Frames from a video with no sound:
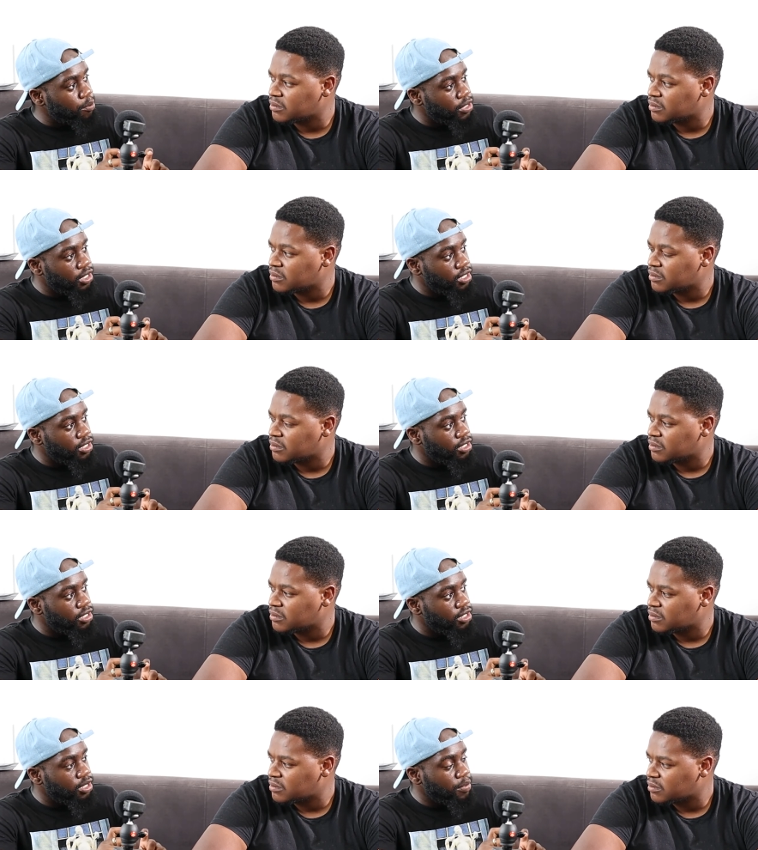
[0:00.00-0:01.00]
Speaker 1: up
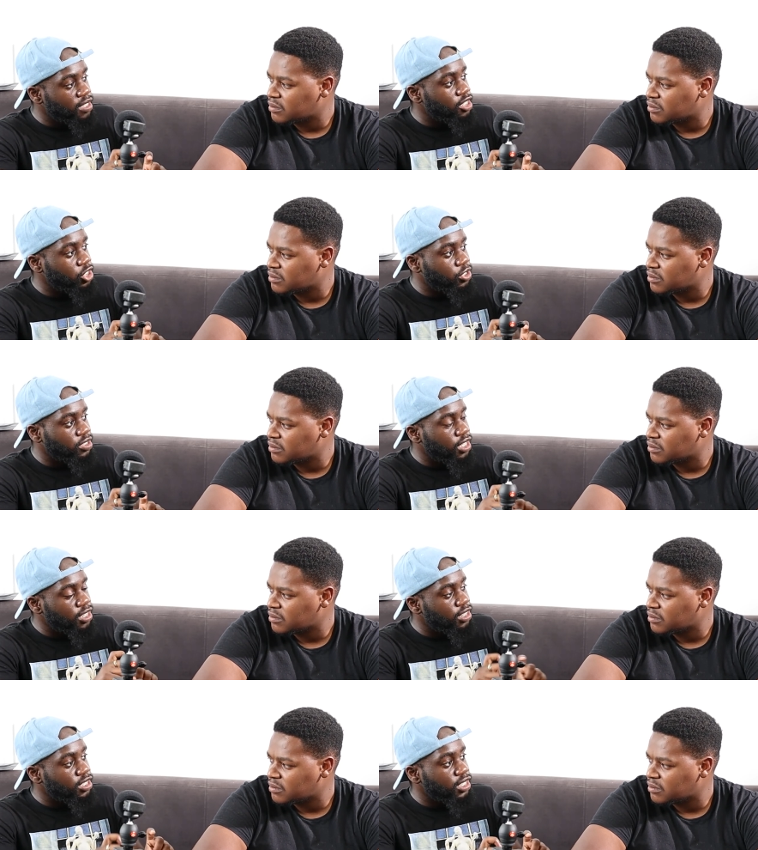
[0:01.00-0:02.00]
the message to say
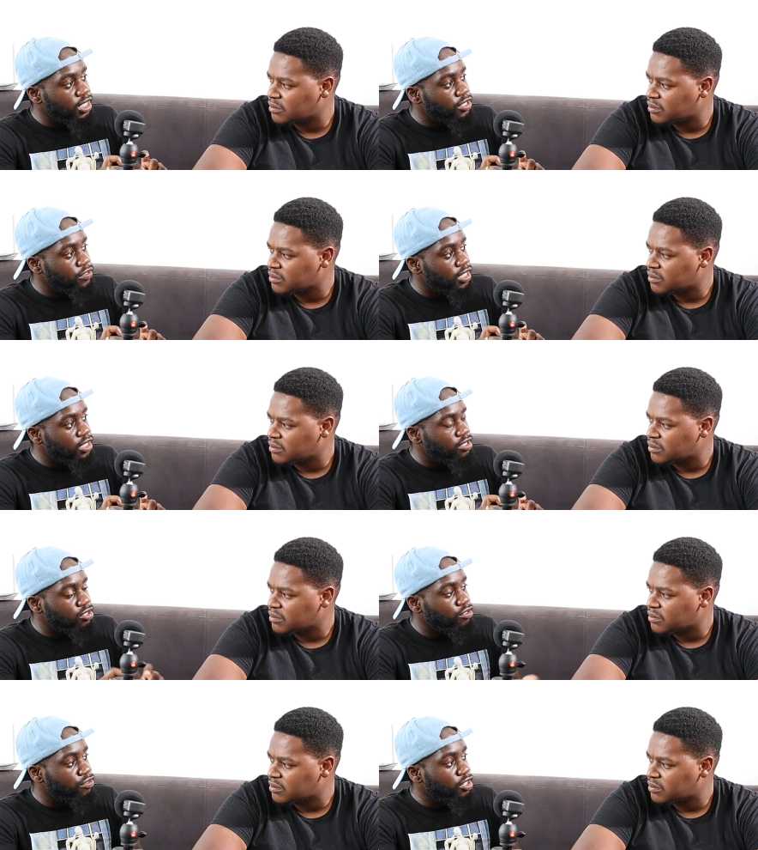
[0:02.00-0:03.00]
that the data rate
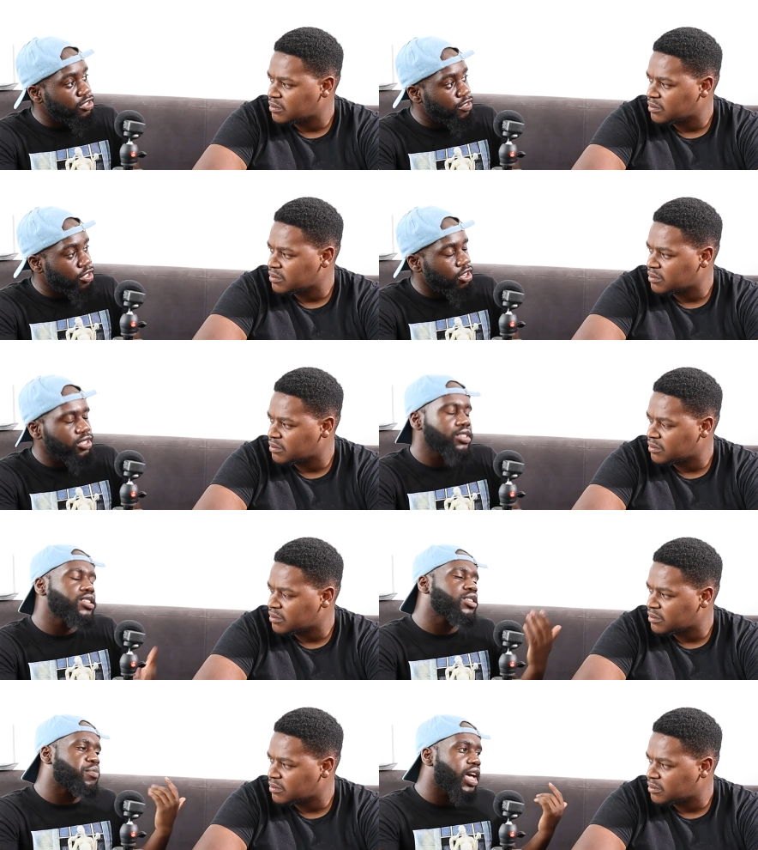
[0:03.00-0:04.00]
is too fast for the card.
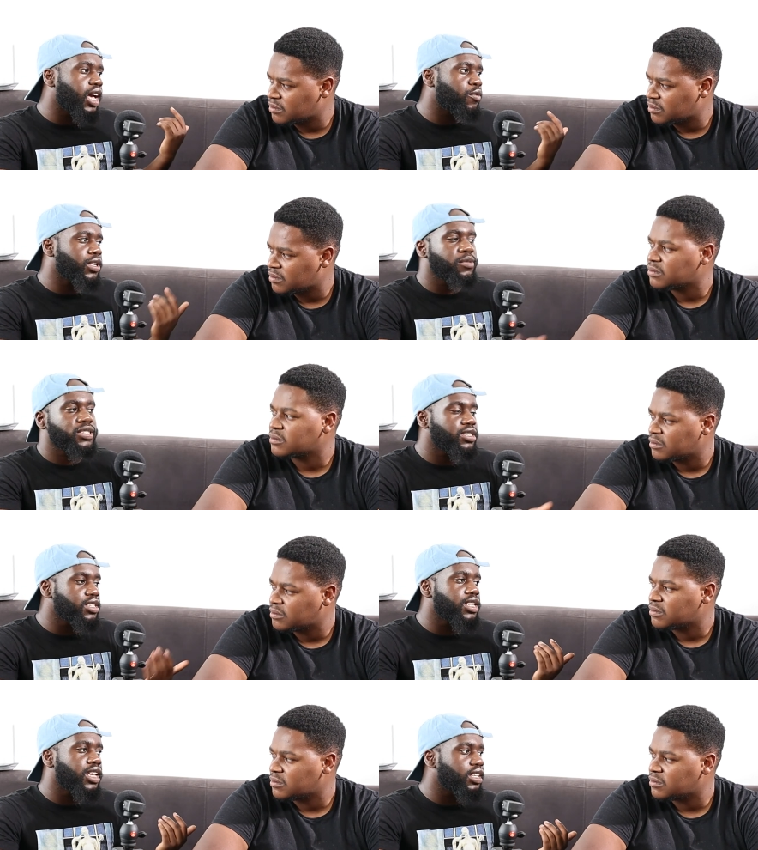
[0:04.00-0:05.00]
This is back when I was
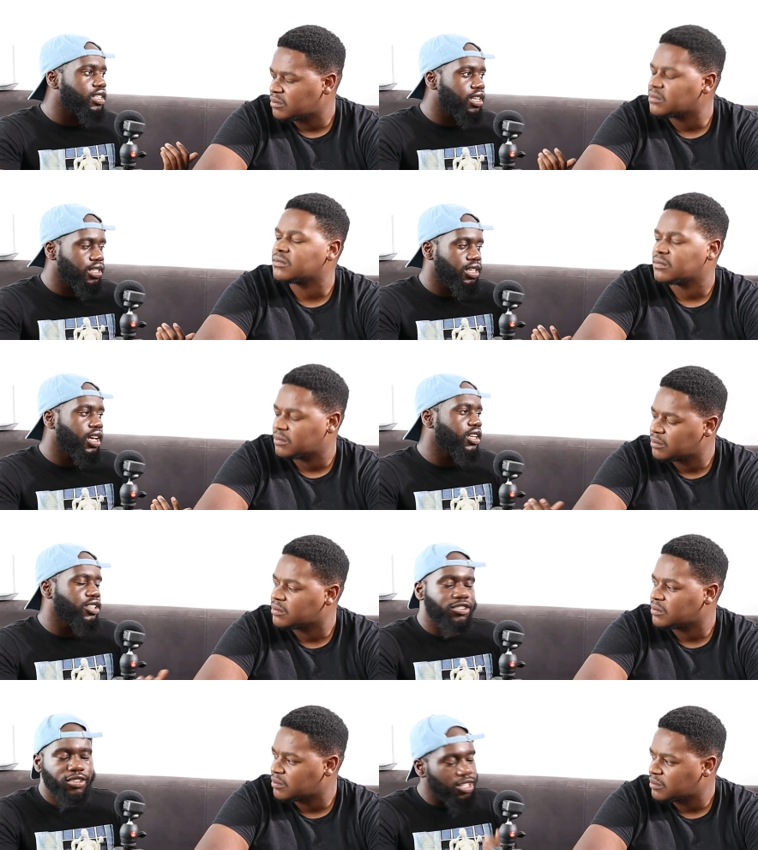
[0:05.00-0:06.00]
still young,
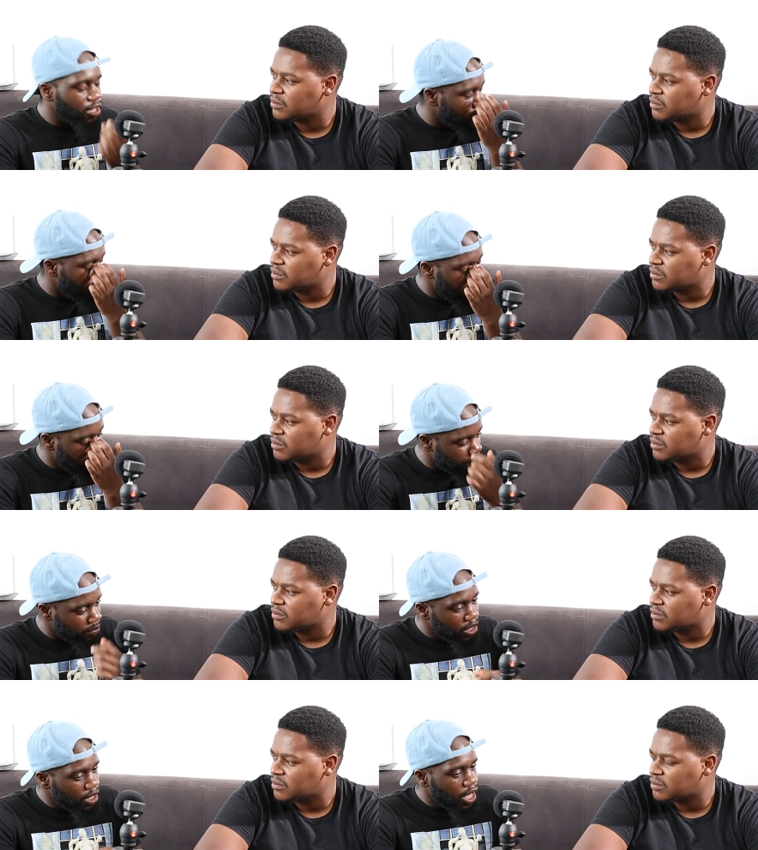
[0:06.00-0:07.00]
you know.
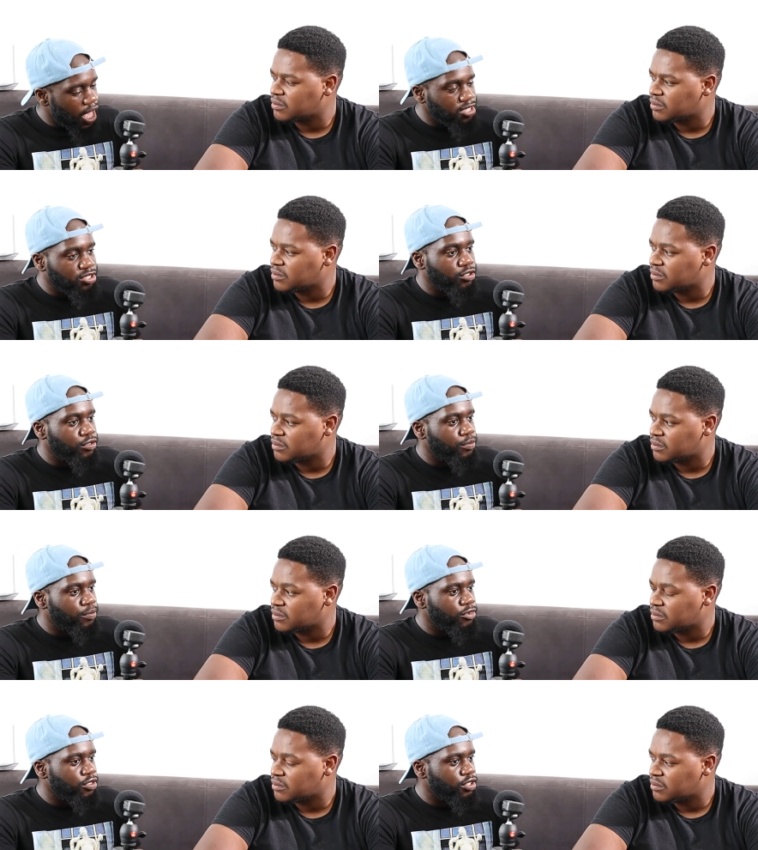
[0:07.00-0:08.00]
And
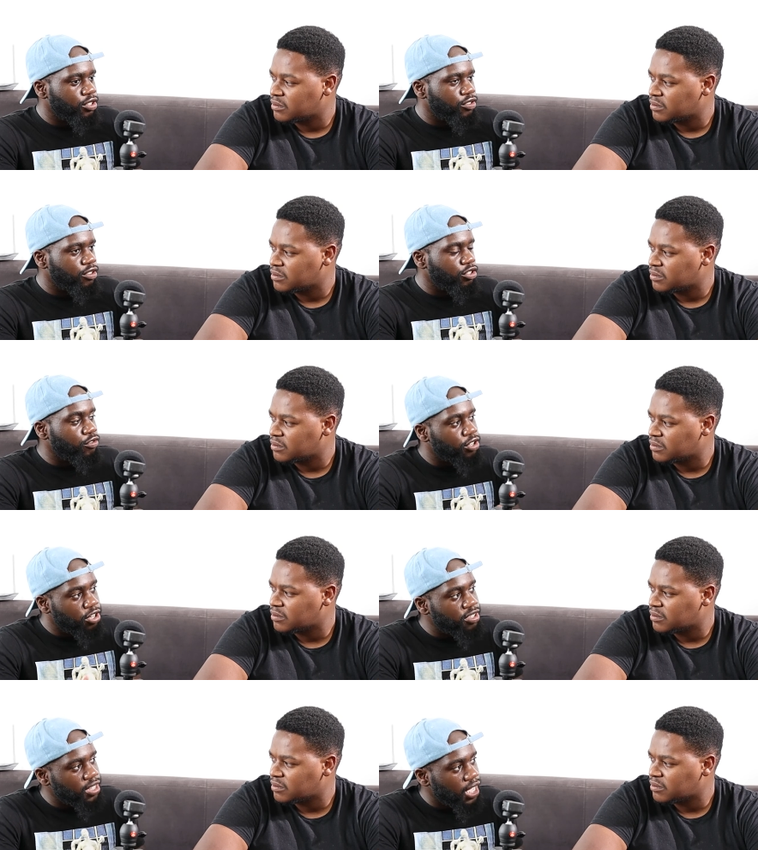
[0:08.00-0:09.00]
so you
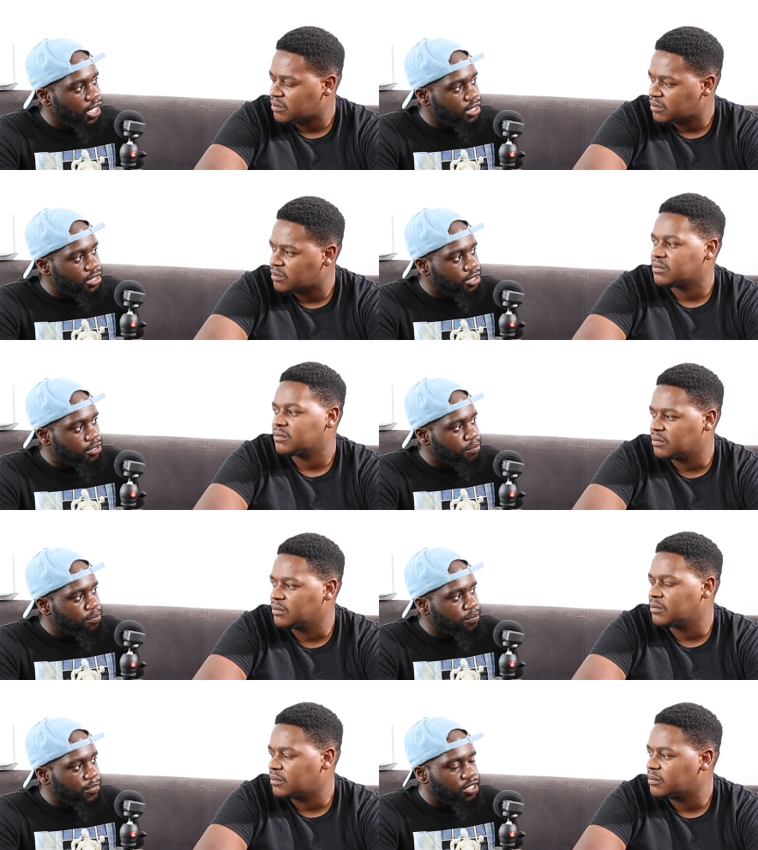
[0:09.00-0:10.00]
learn that.
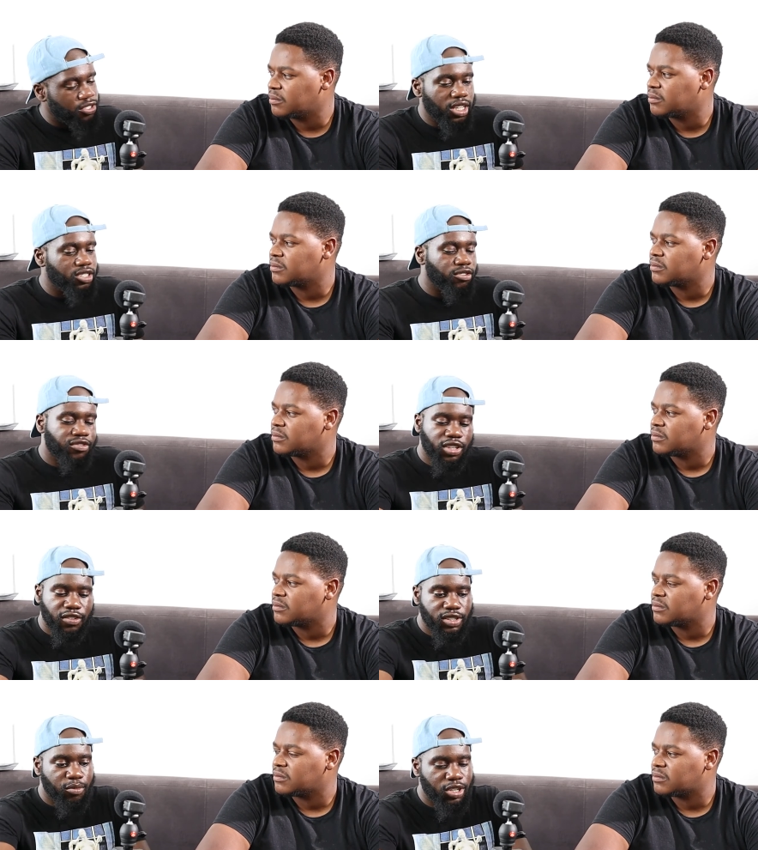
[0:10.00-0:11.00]
So yeah, so if you
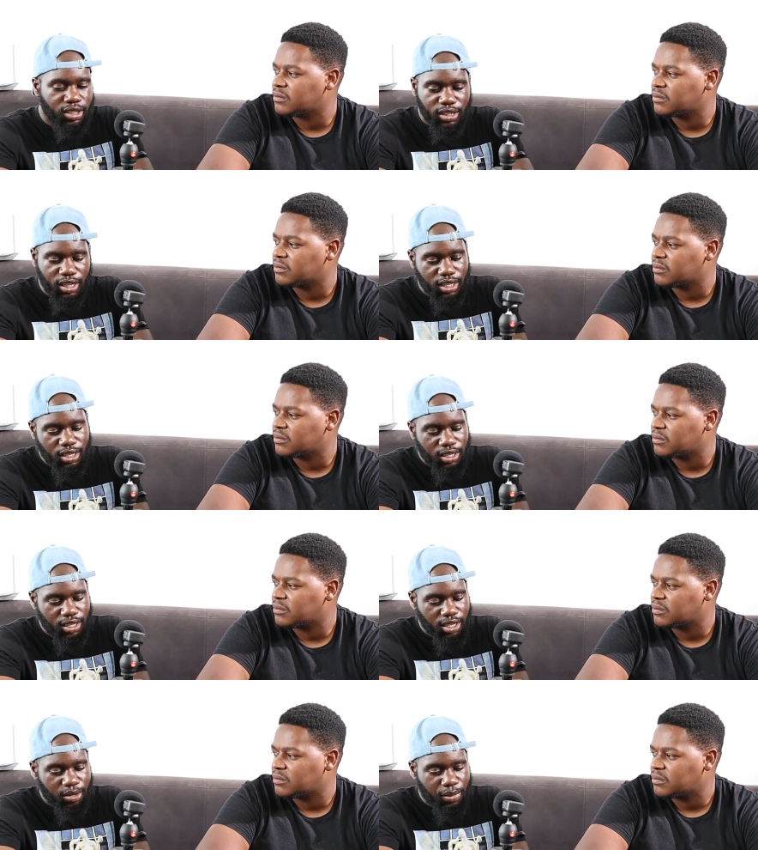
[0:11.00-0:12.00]
give someone
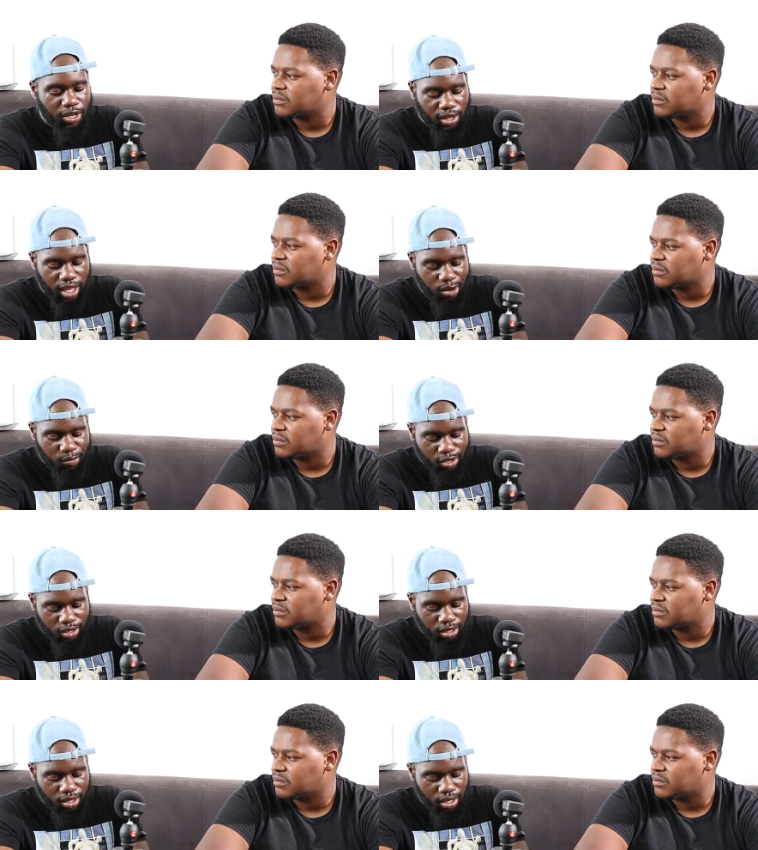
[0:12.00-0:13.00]
a better
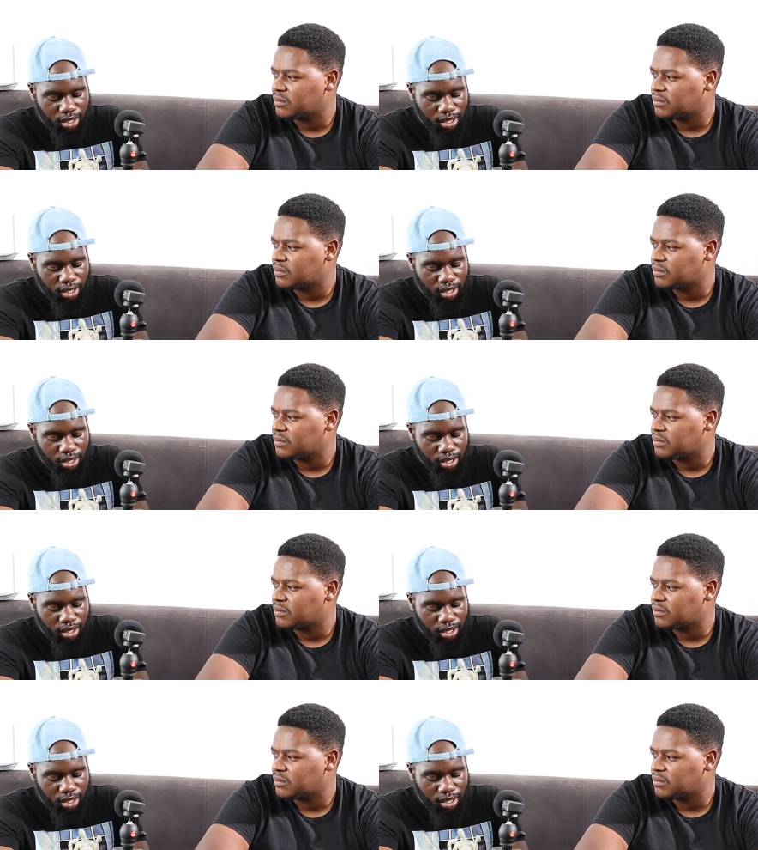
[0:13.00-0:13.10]
camera,